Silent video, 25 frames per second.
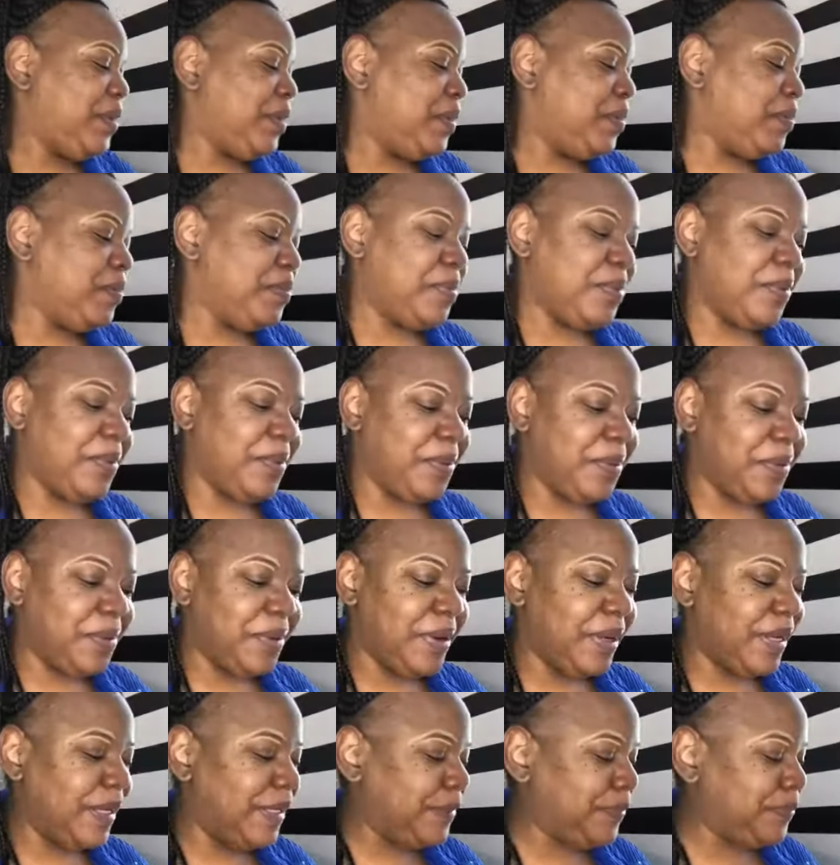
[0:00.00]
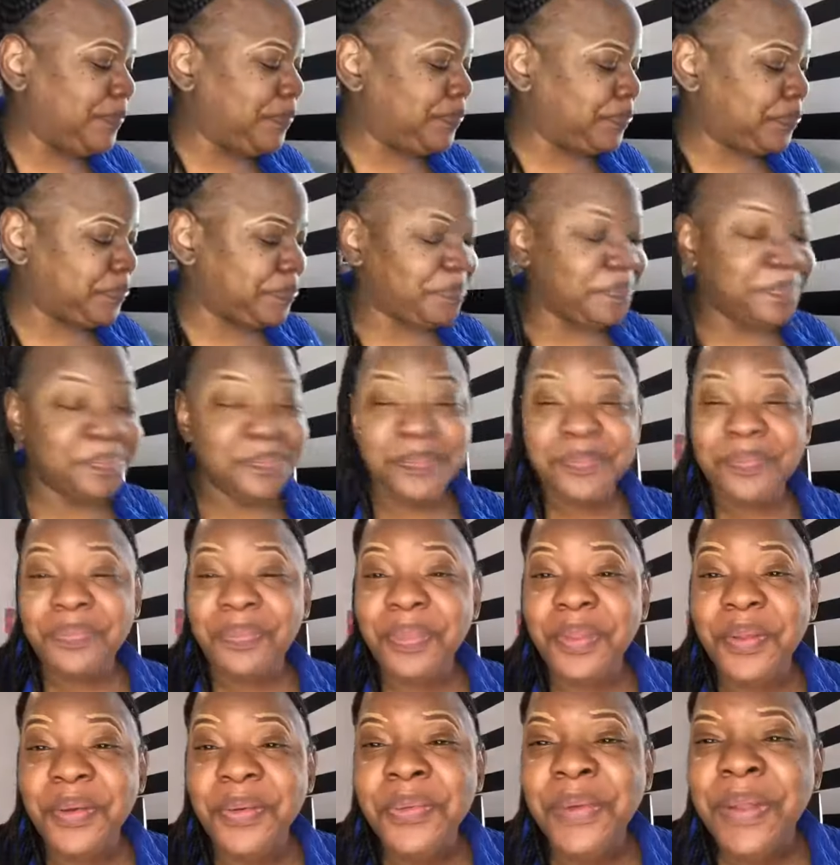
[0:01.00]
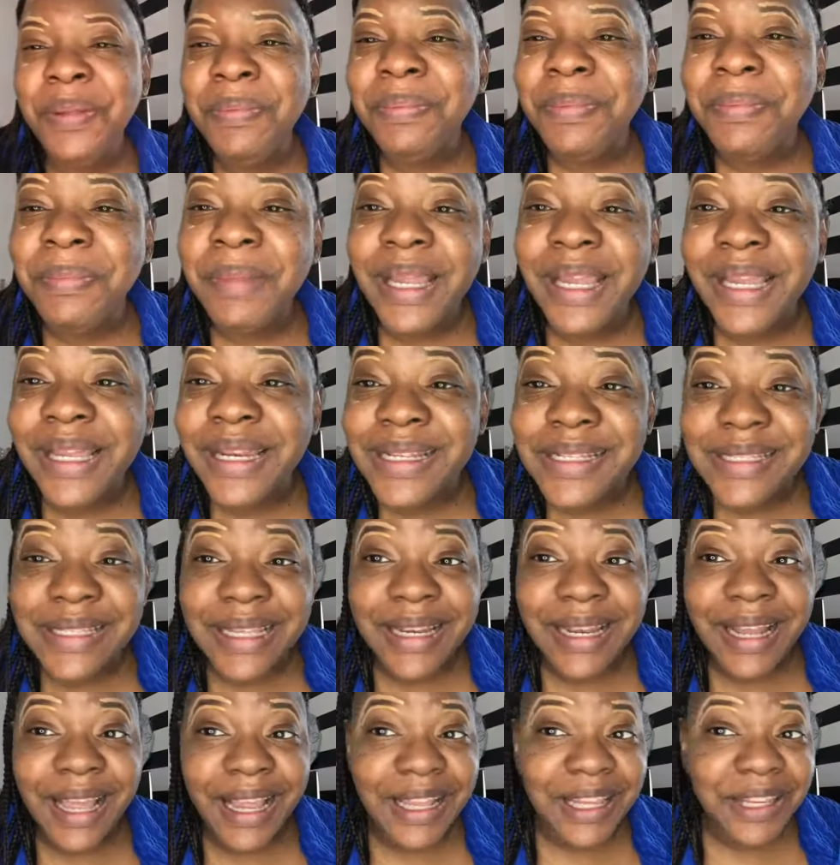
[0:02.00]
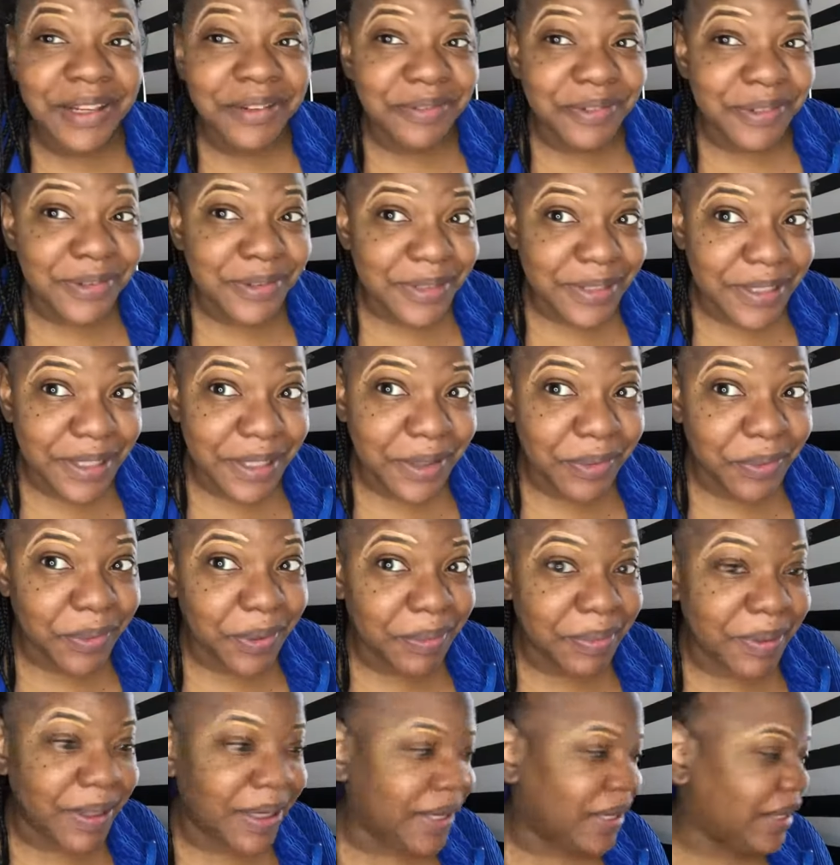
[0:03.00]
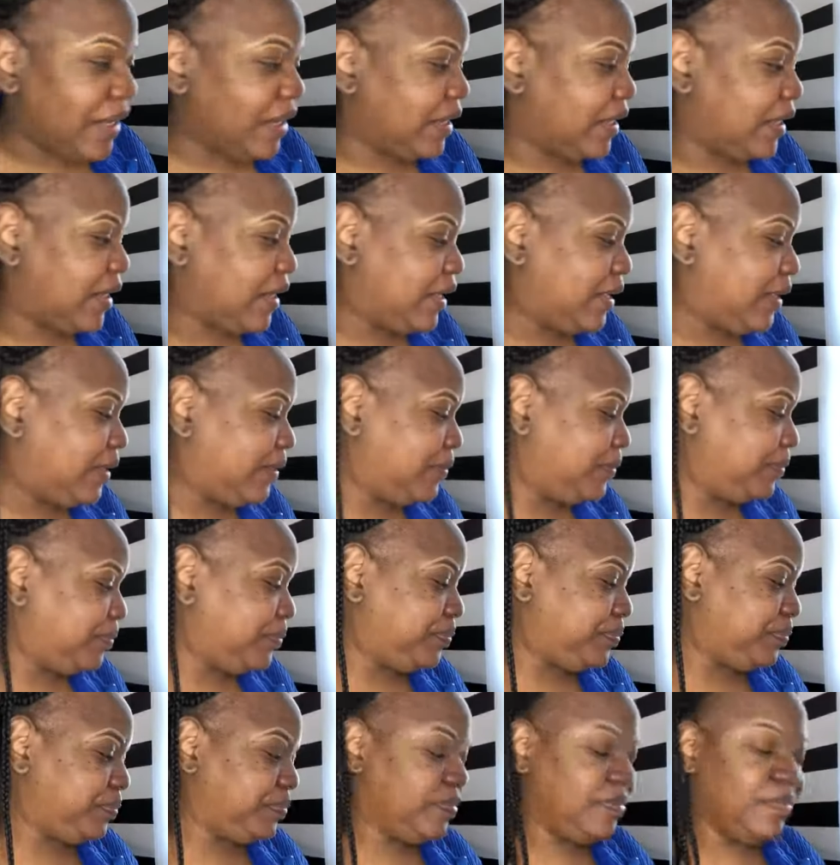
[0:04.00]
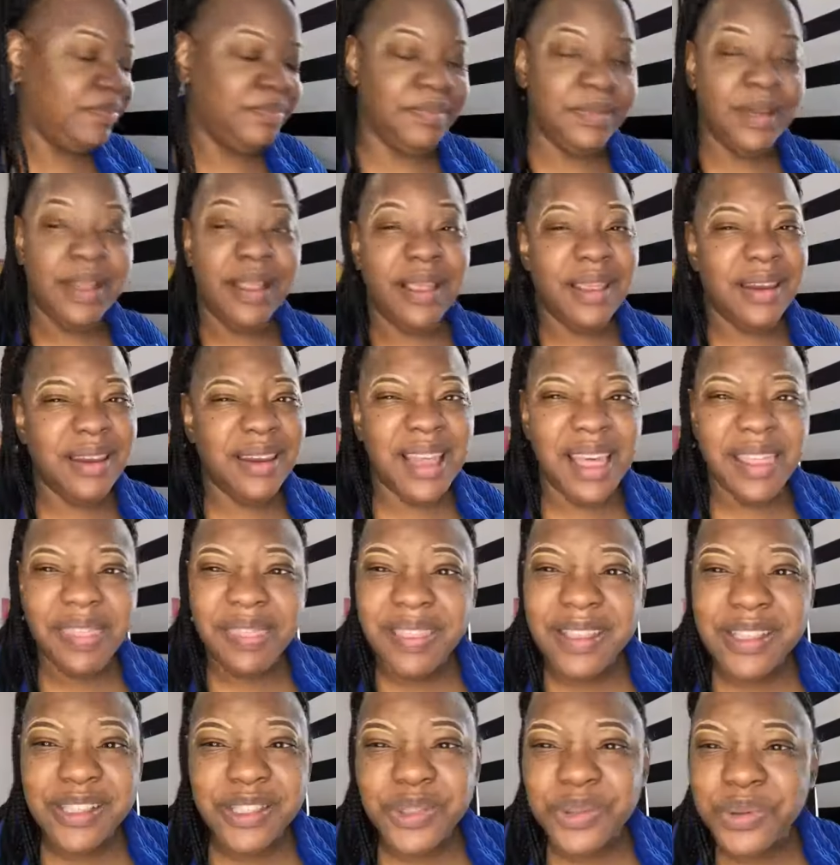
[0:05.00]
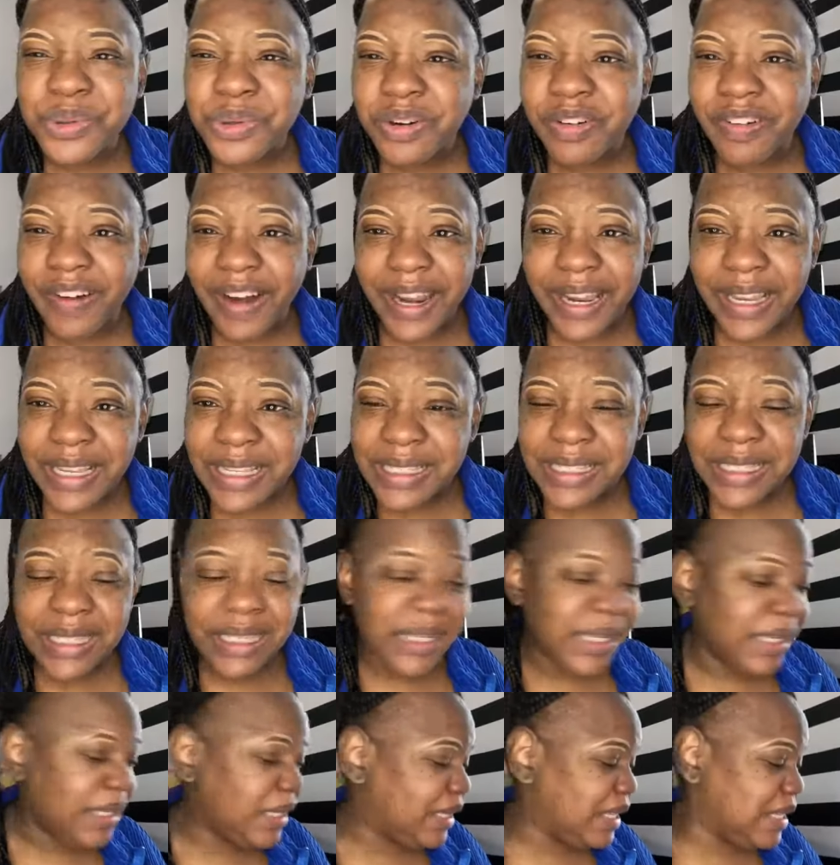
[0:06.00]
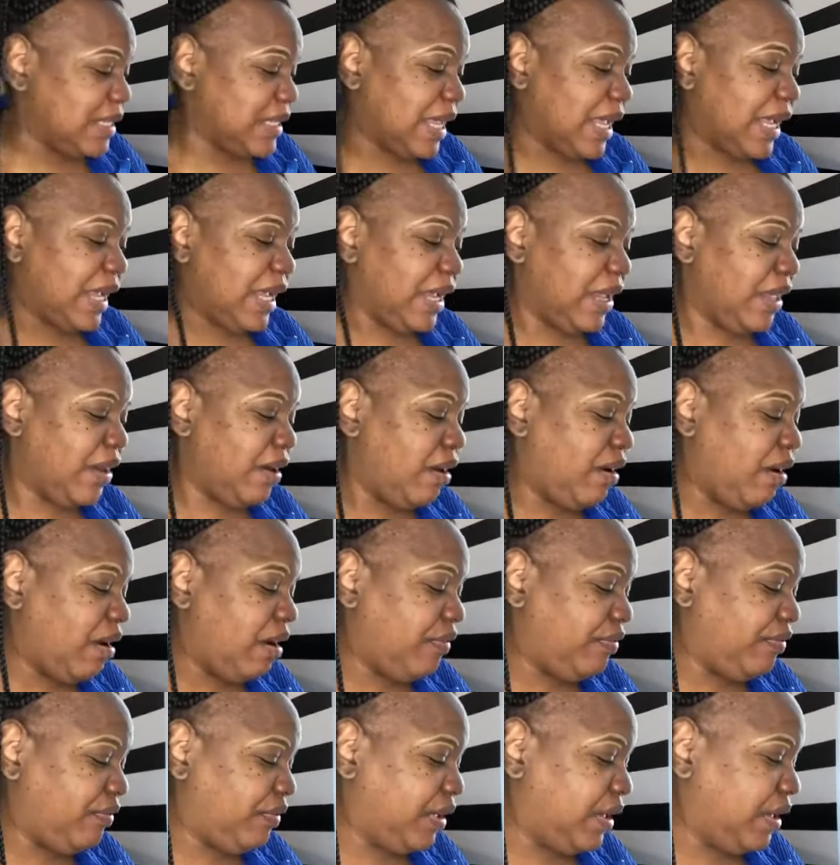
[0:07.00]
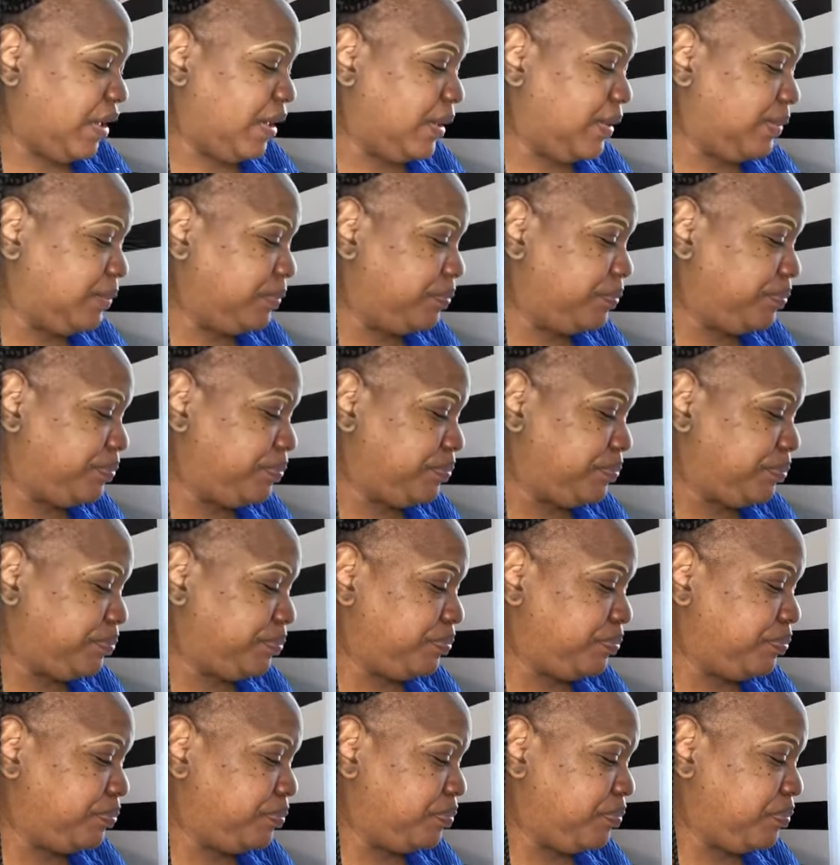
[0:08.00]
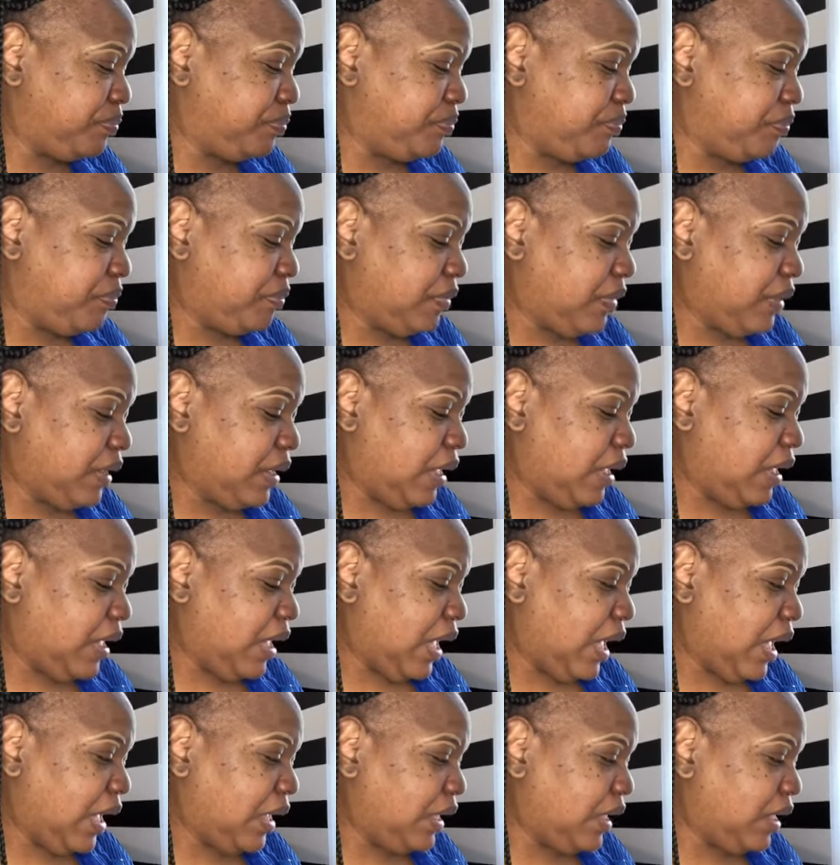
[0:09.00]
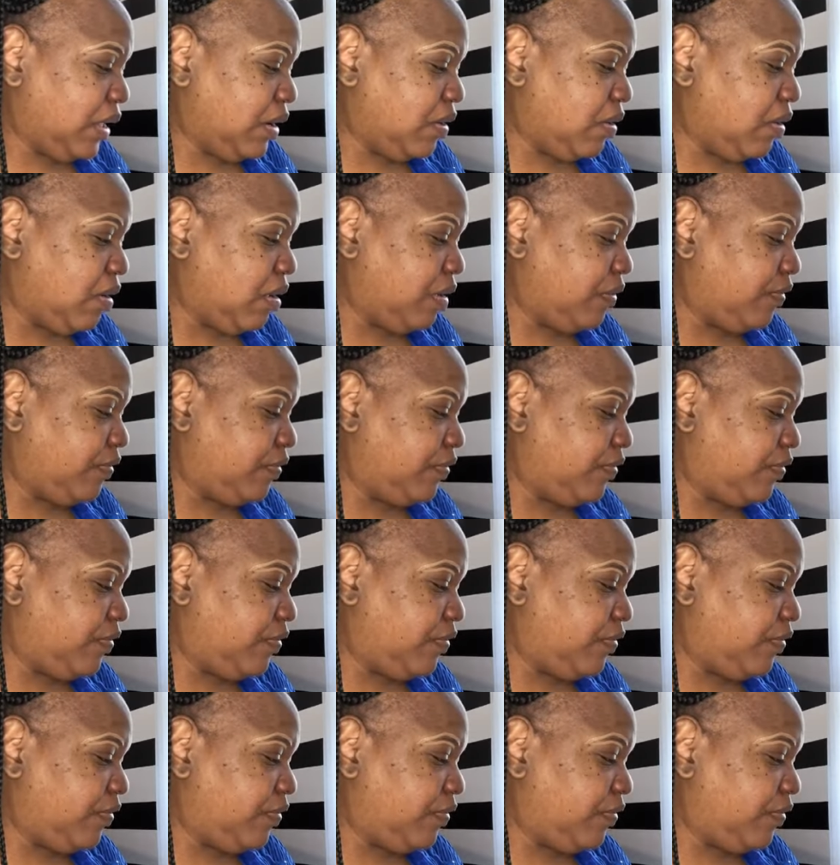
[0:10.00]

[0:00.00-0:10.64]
Boy, We've been making this a nightly routine. We've been getting it in. Nothing too crazy because I get off, um, I get off